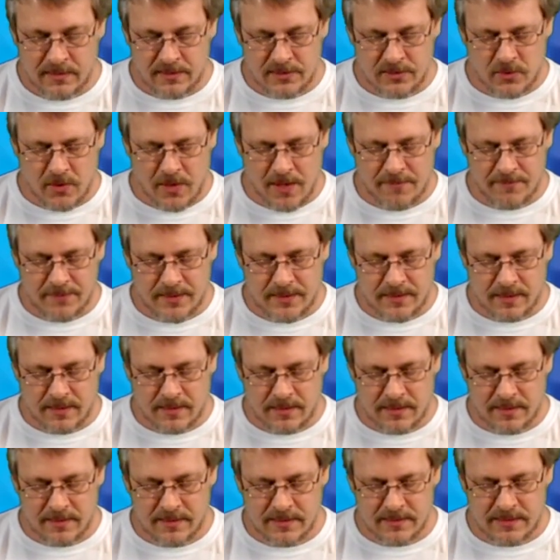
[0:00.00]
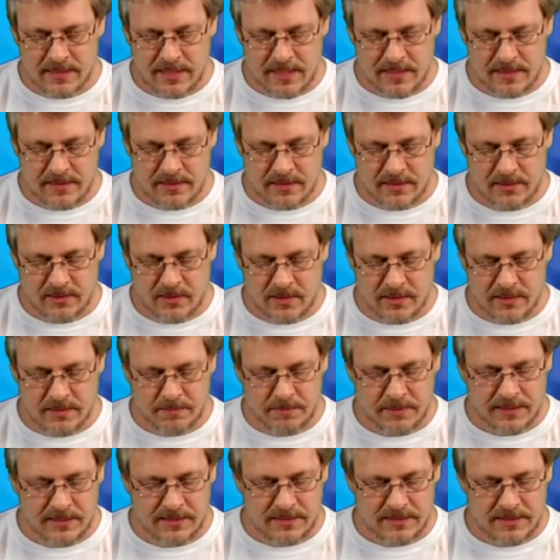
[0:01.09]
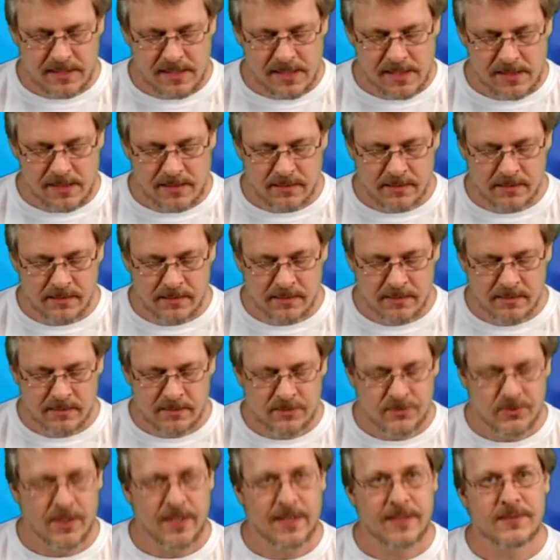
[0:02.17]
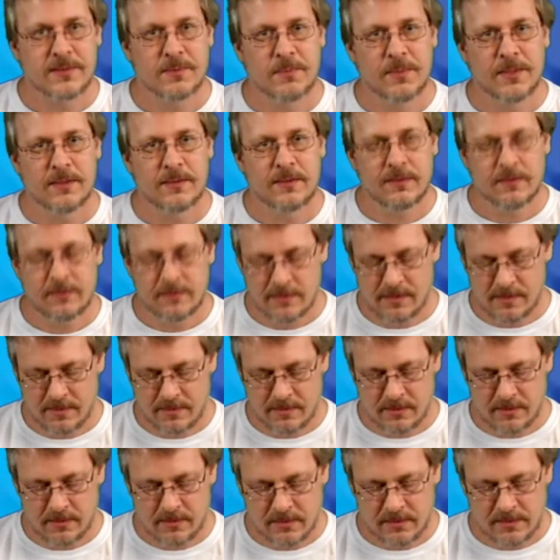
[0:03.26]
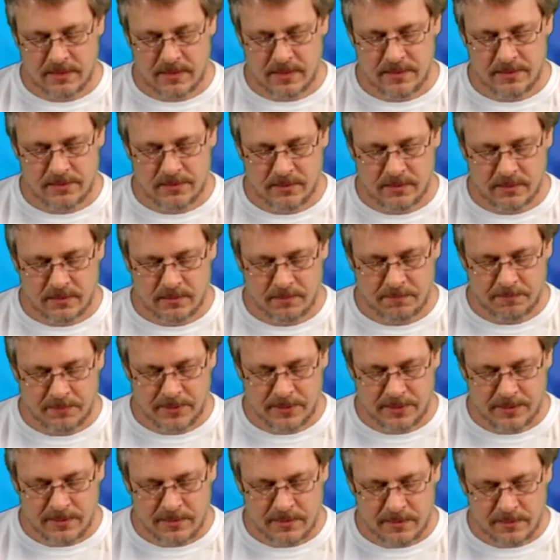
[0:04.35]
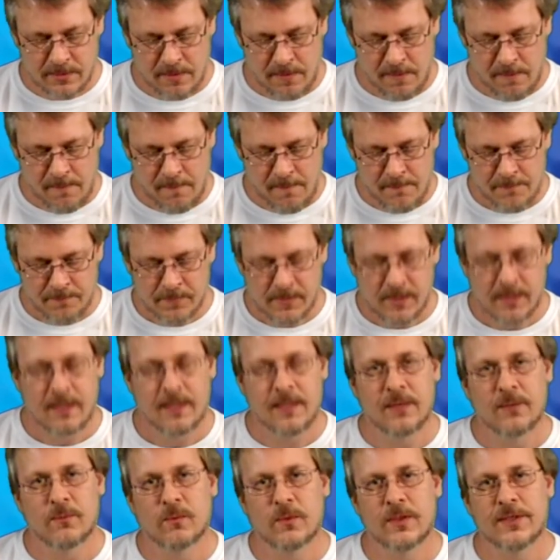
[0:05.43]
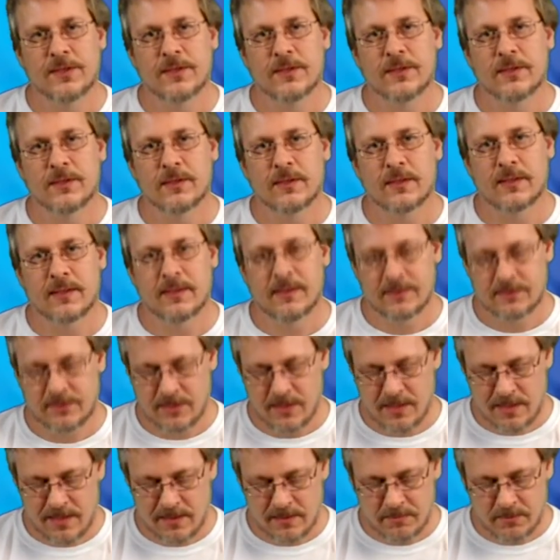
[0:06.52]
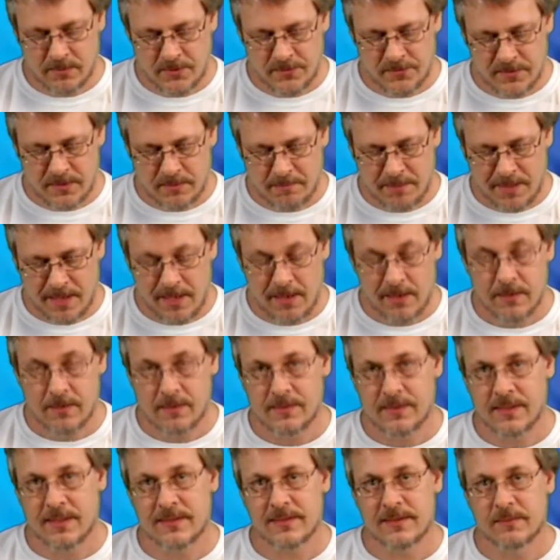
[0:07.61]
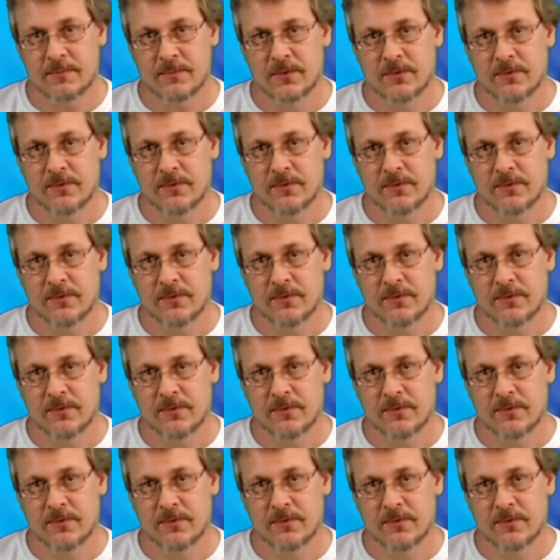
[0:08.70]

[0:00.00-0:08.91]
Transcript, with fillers: So evidently this has a USB style transmitter that hooks onto a computer. And when your uh, dog moves about or doesn't